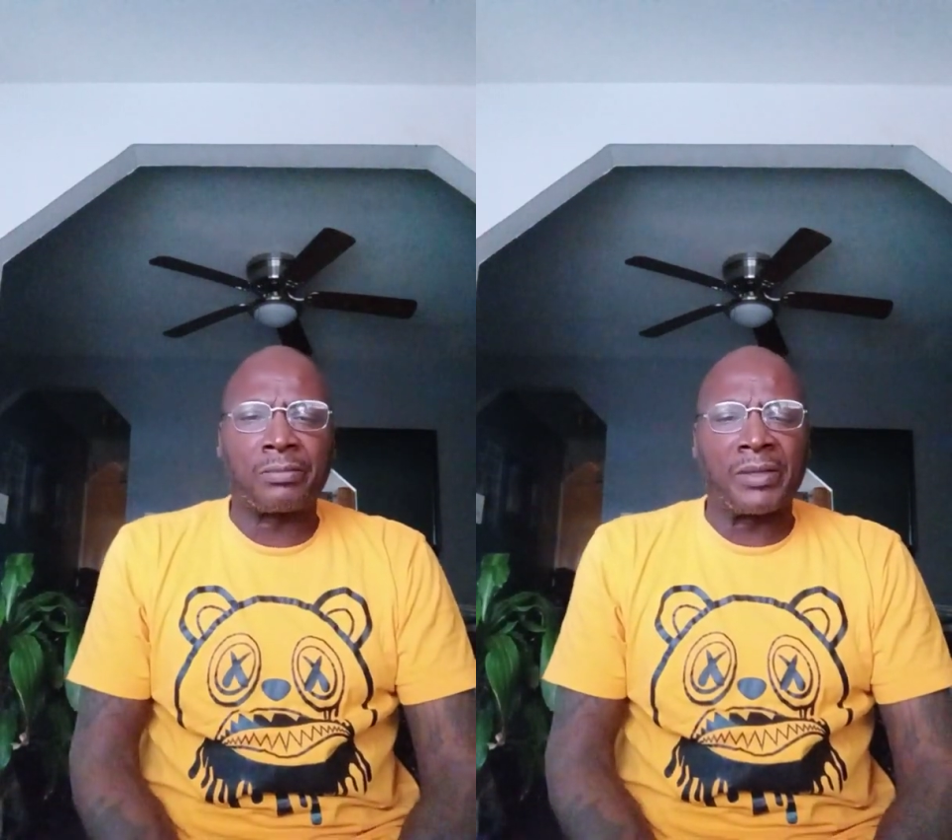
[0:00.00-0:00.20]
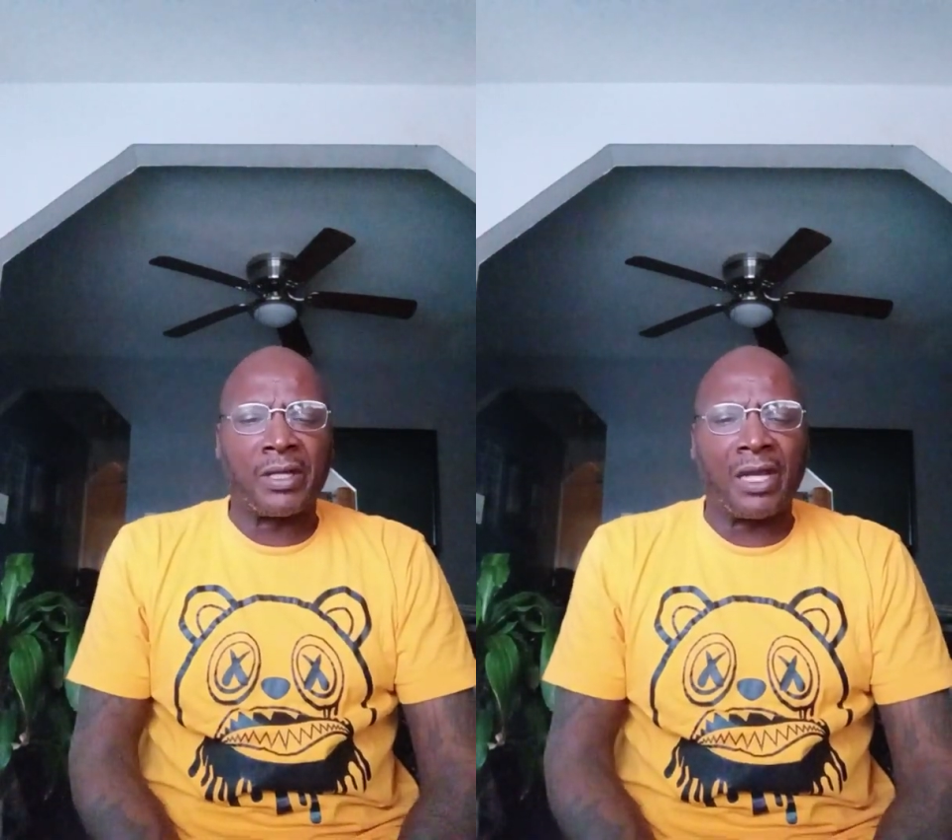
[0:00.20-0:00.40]

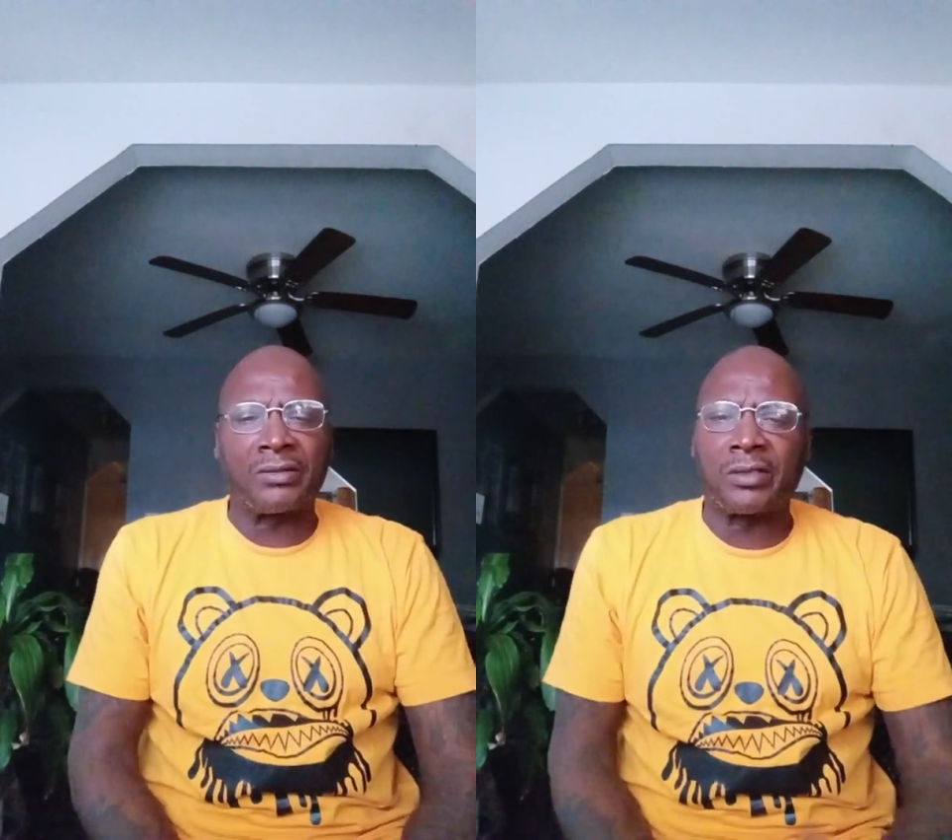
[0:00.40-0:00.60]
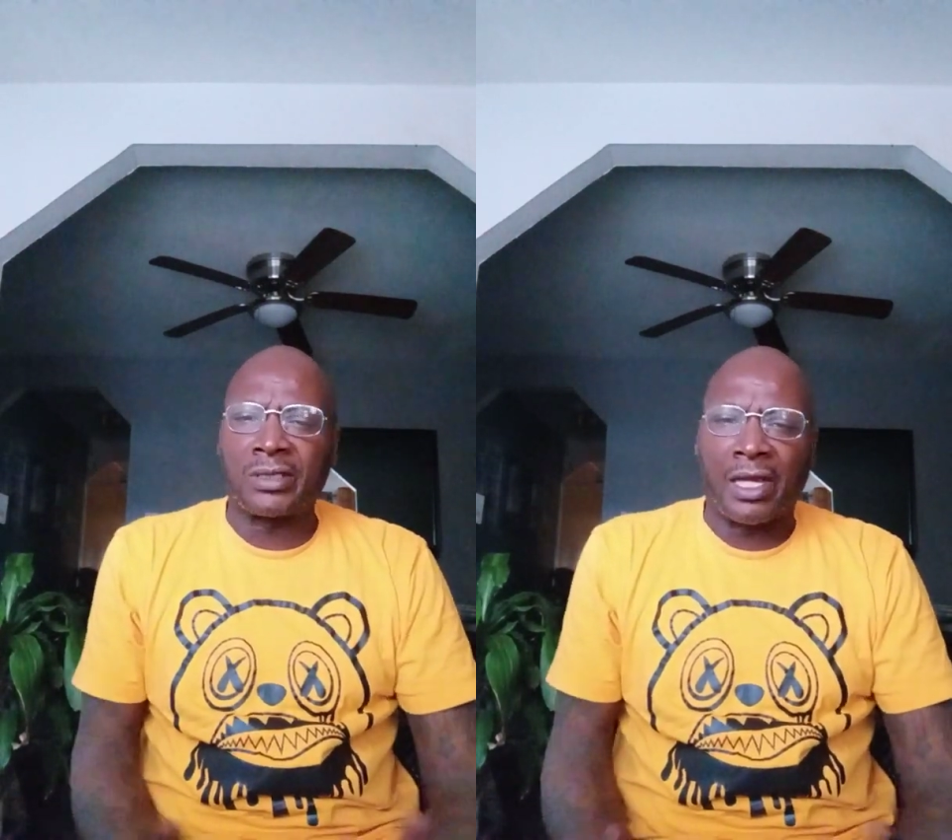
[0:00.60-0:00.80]

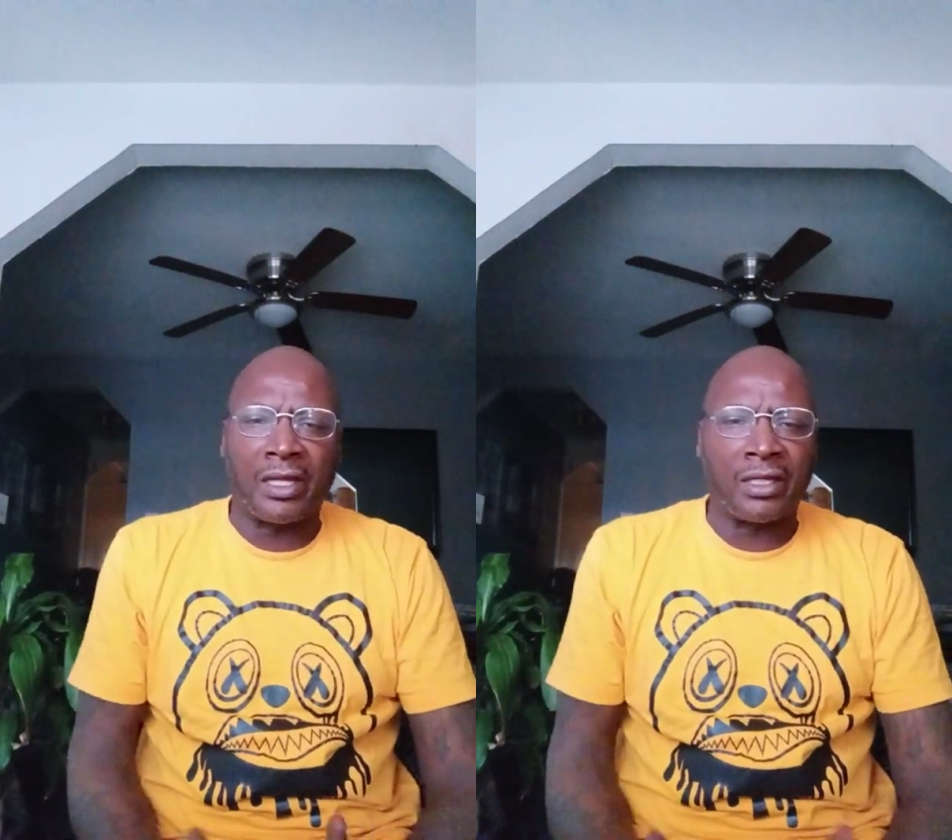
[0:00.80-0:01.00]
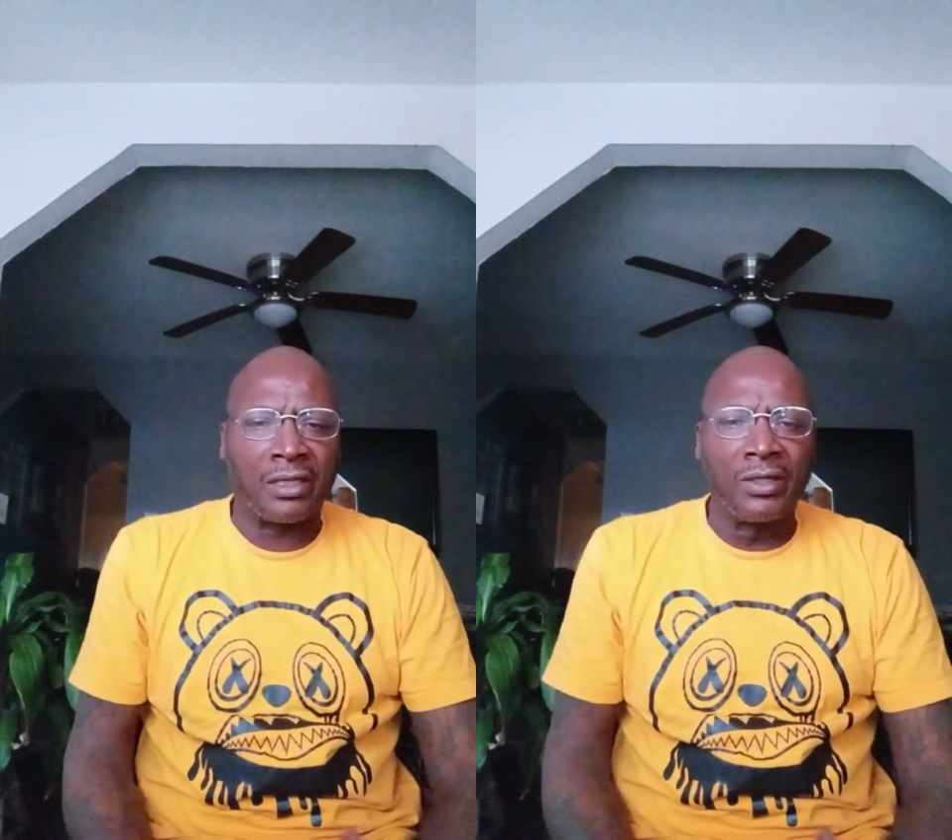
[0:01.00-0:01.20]
because
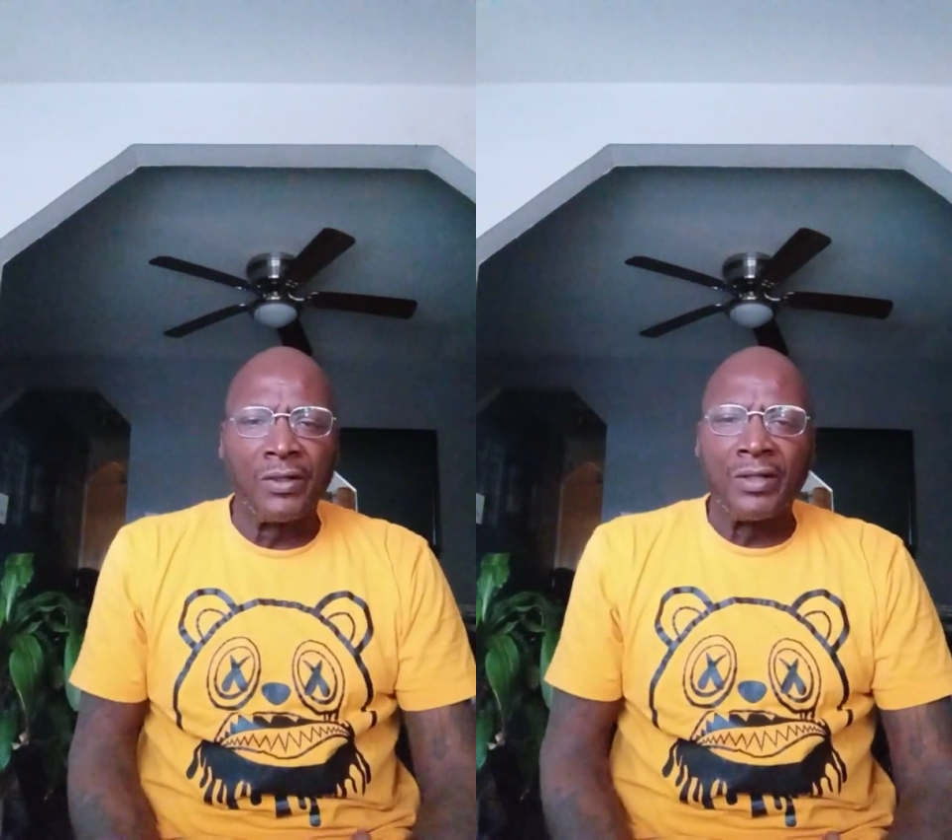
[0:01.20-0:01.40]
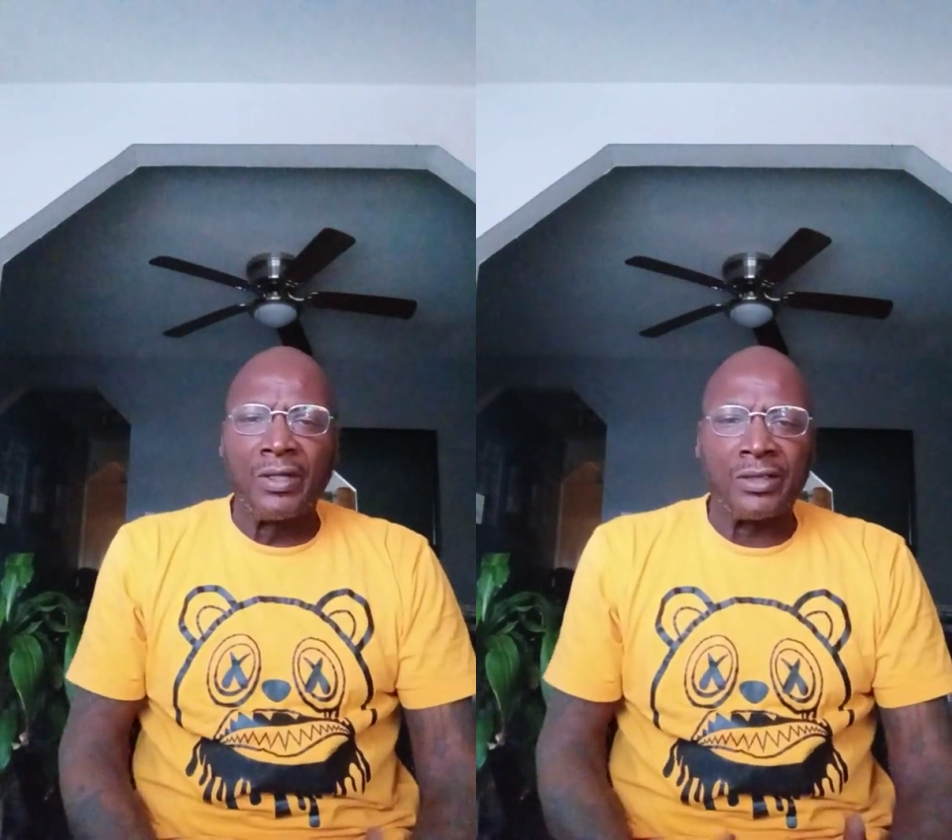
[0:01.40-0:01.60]

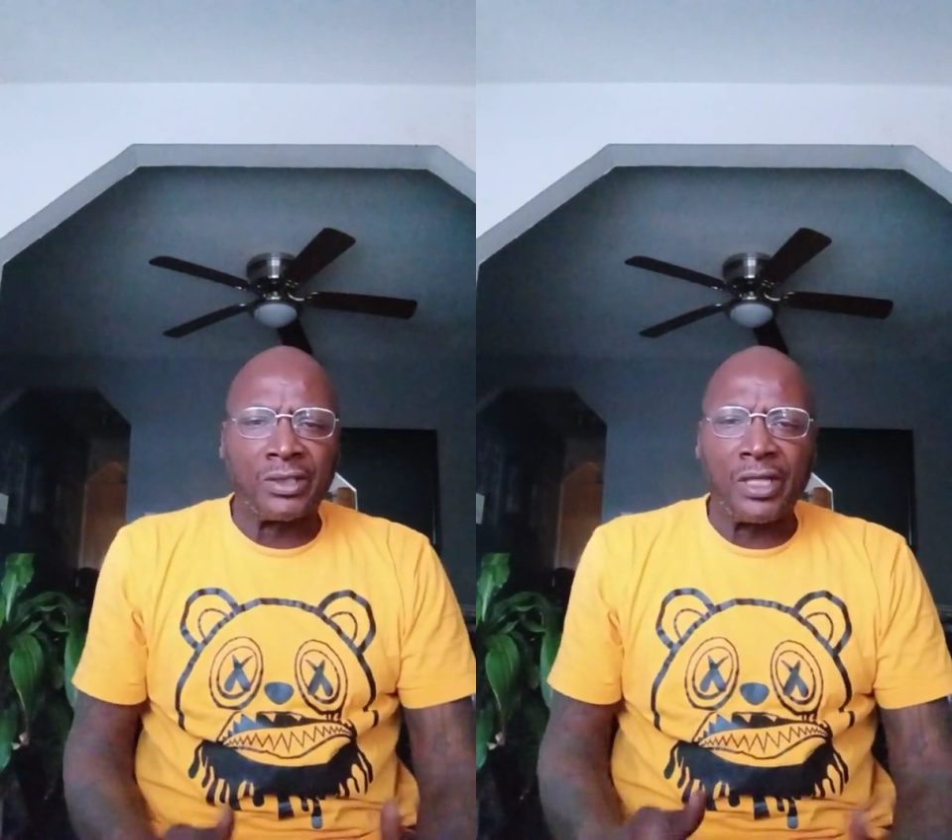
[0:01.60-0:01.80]
it's